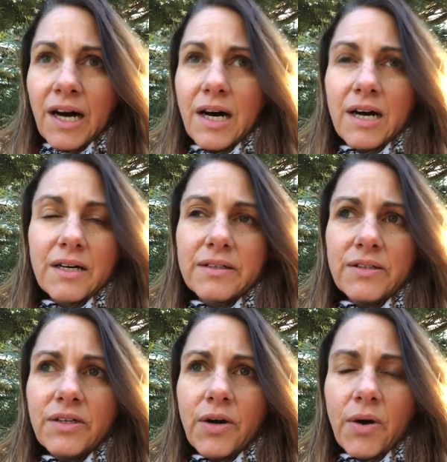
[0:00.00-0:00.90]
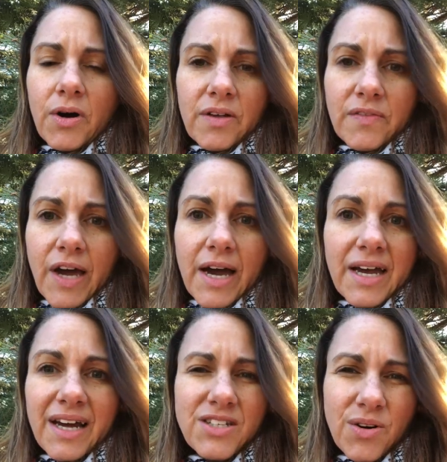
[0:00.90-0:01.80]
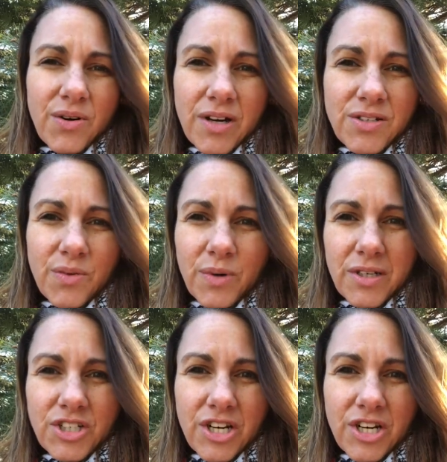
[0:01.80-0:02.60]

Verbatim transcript: uh, you know, all of that, I don't I don't want to